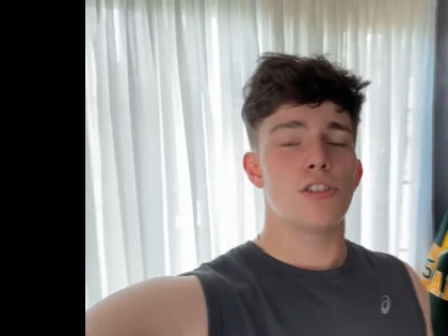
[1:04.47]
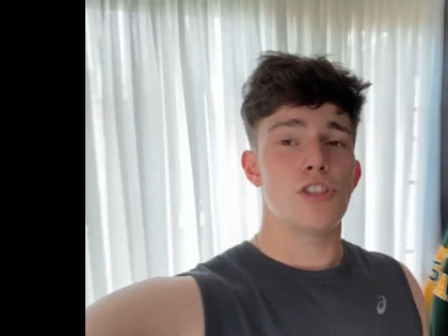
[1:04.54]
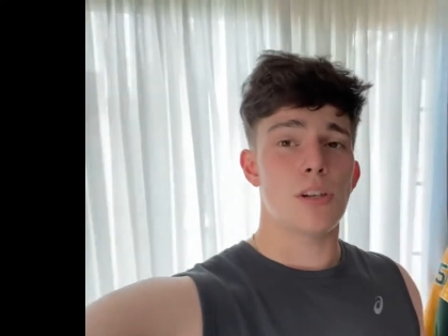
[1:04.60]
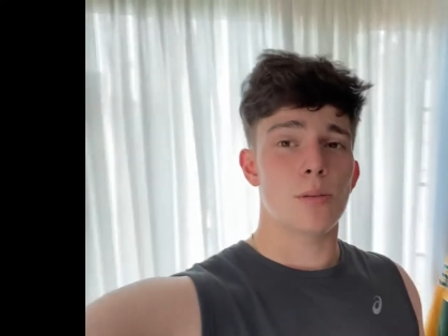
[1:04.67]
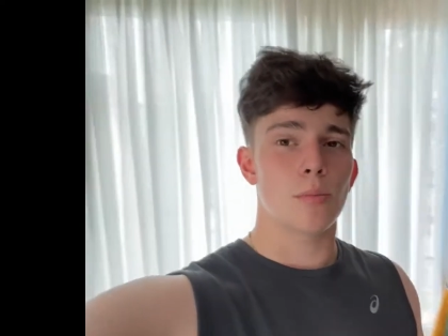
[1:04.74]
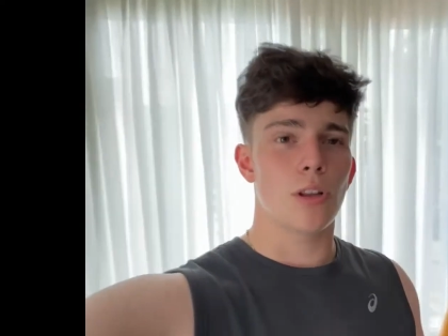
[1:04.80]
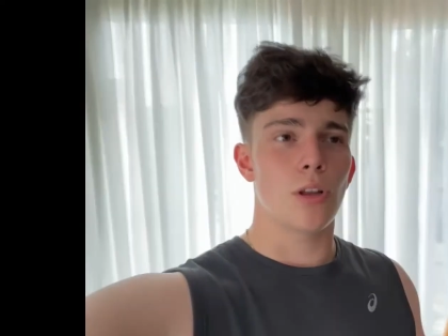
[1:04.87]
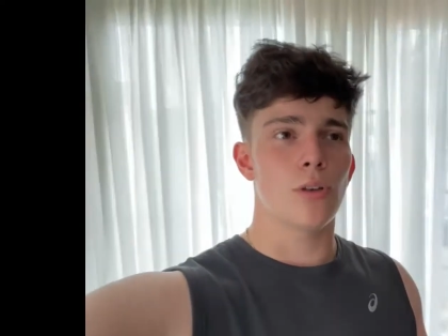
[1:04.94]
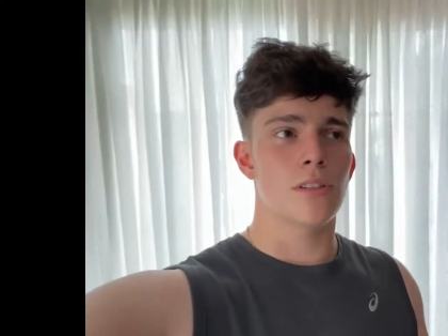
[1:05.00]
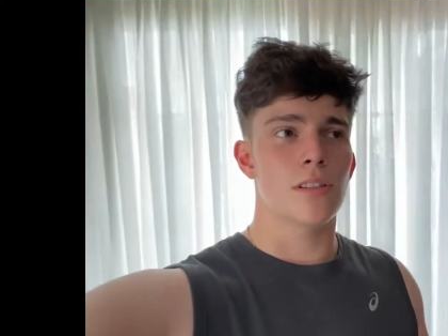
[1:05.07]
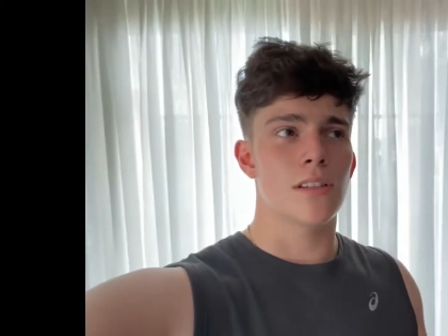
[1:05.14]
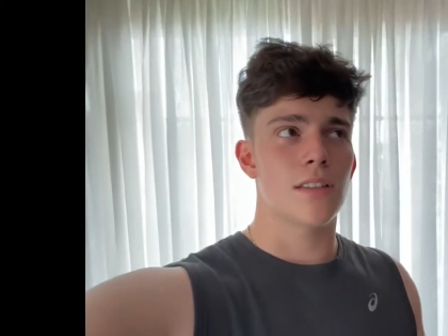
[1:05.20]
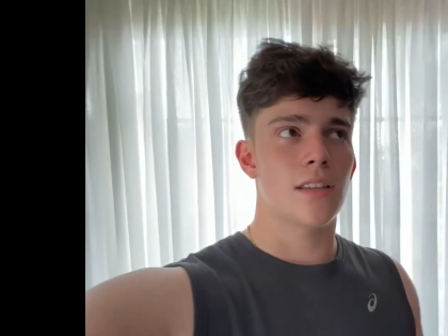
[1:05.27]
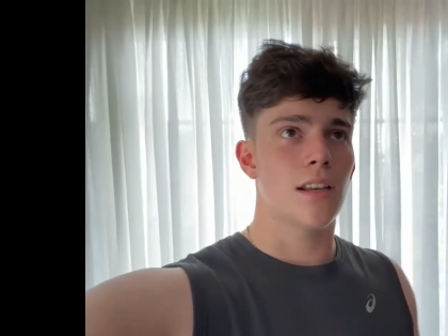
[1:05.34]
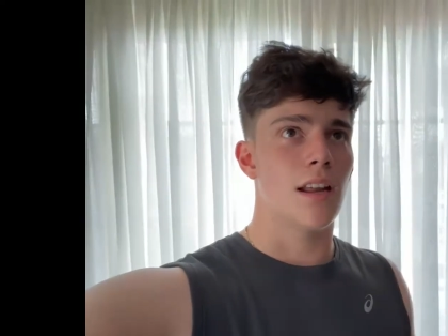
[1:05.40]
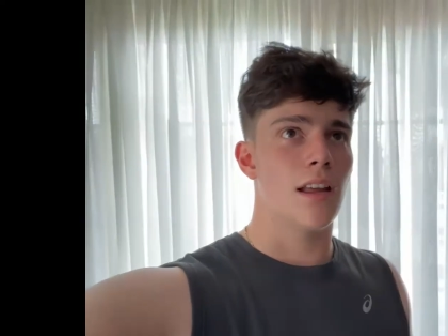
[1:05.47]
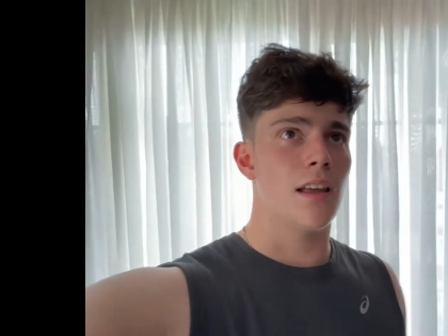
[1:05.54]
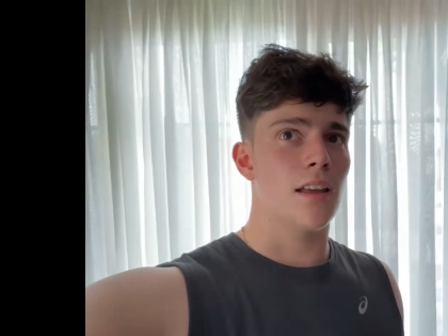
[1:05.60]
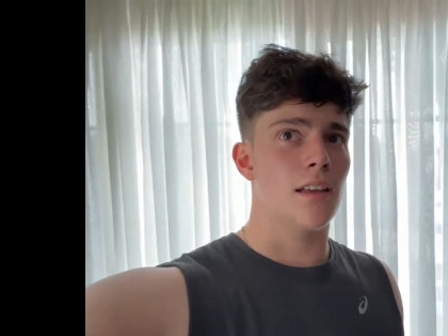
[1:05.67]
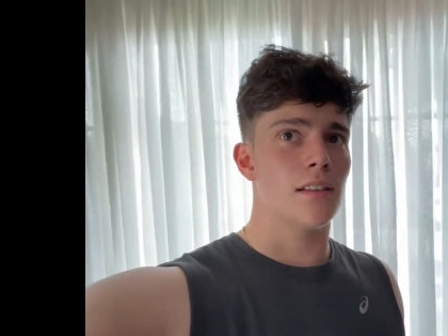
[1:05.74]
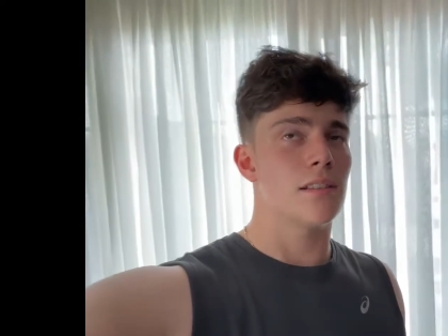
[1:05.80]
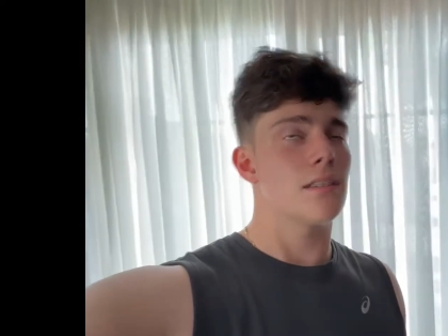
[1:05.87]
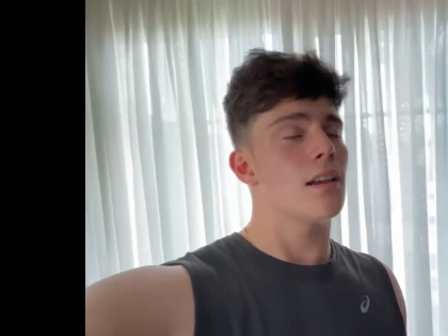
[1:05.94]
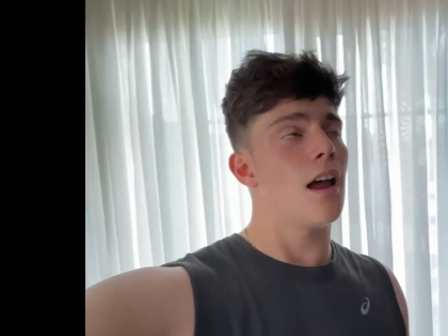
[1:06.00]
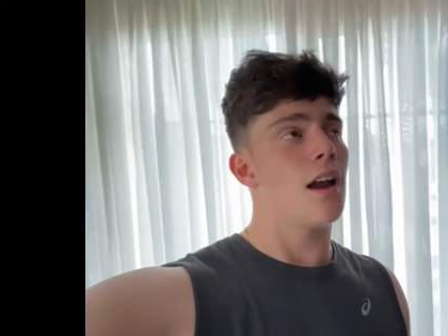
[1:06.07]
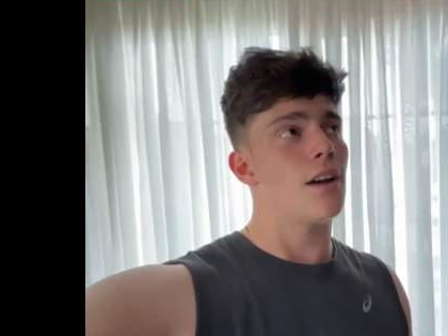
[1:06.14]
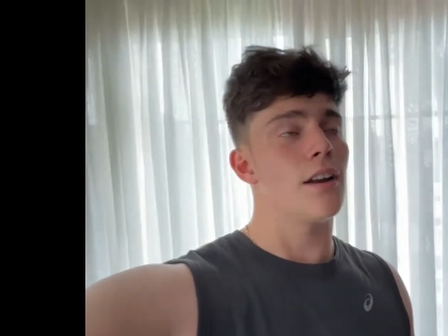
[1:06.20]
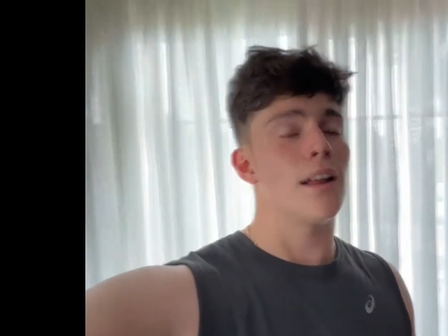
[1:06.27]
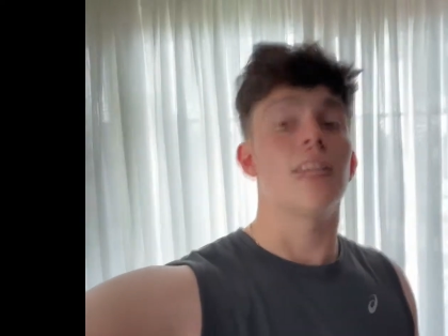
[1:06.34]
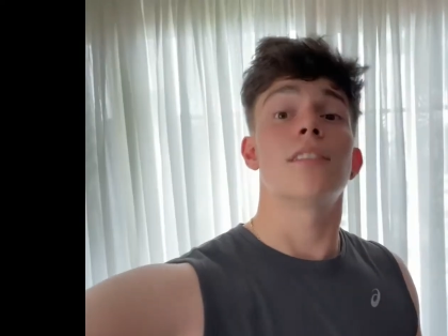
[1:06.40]
Gym closes today
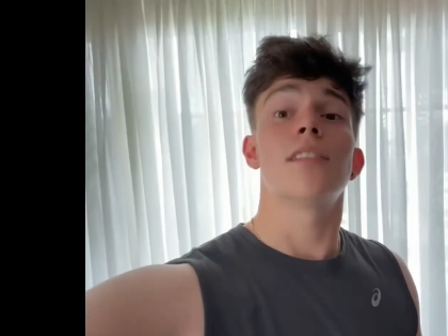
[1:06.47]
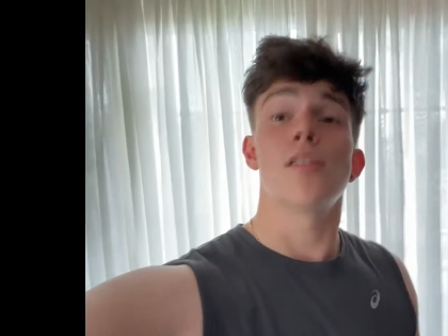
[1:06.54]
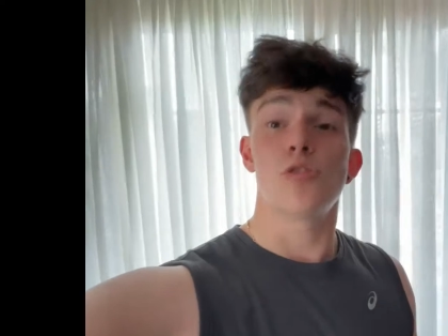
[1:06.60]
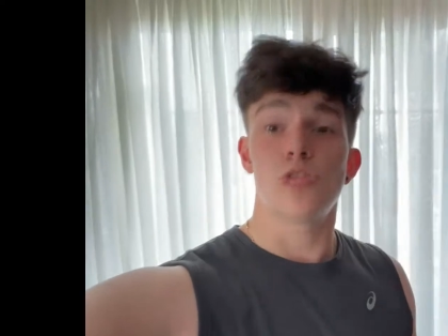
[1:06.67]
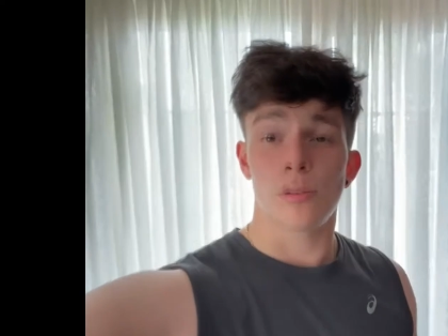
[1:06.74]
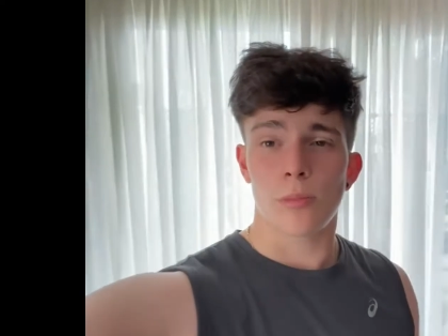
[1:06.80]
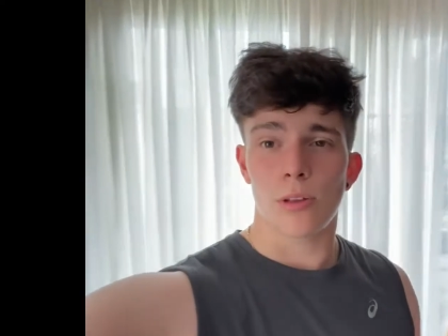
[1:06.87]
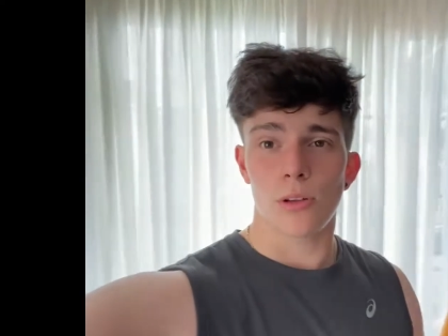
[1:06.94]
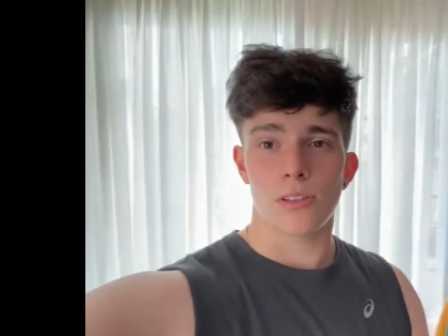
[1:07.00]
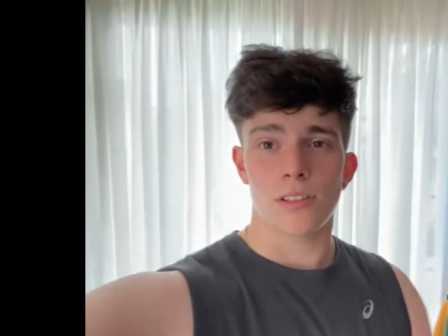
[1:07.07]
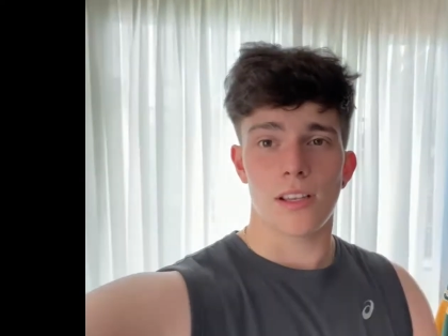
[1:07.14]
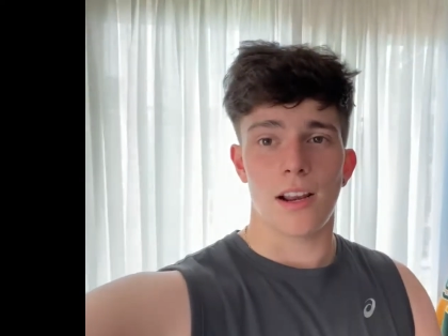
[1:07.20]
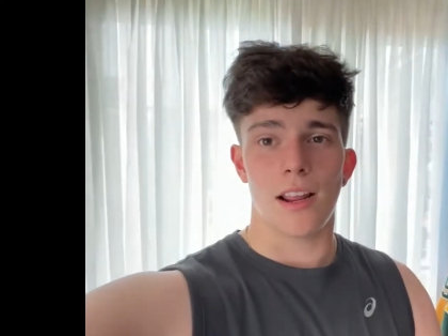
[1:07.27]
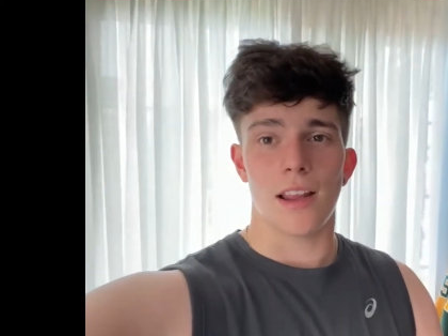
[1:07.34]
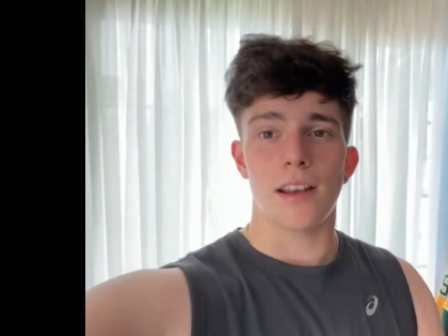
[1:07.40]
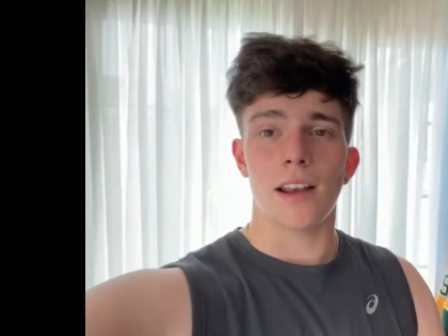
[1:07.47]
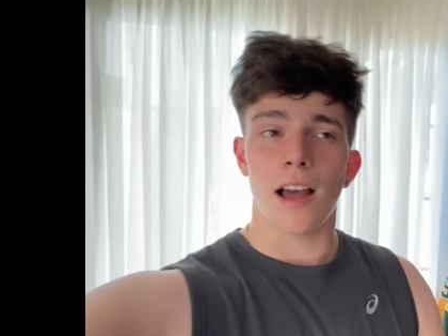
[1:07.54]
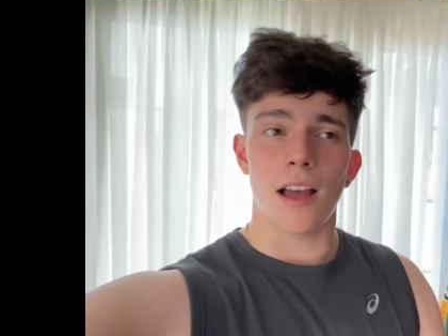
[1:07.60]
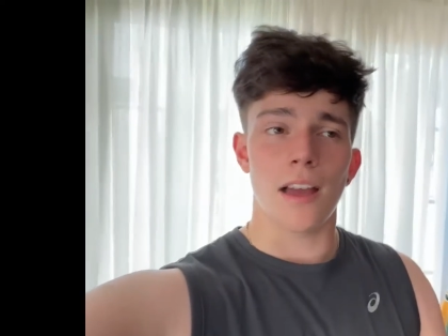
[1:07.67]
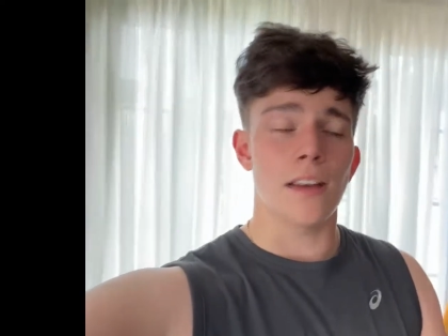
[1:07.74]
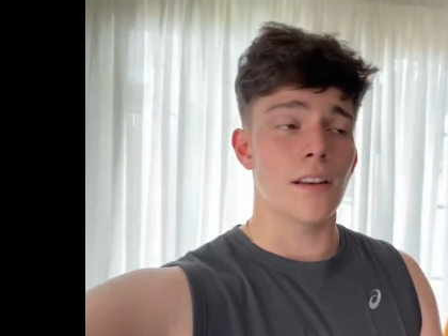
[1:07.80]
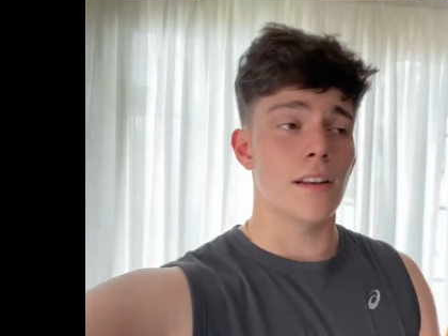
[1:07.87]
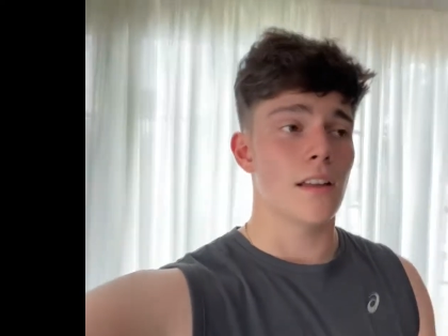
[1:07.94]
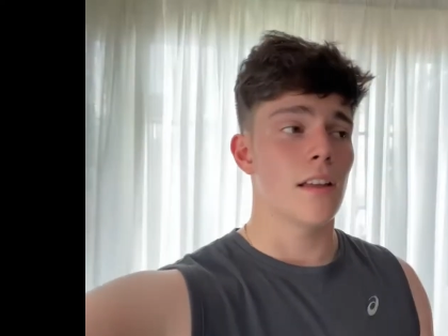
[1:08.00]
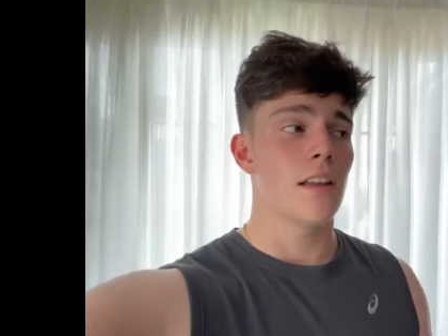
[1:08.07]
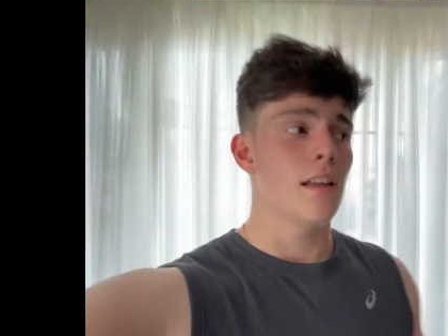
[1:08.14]
at 9.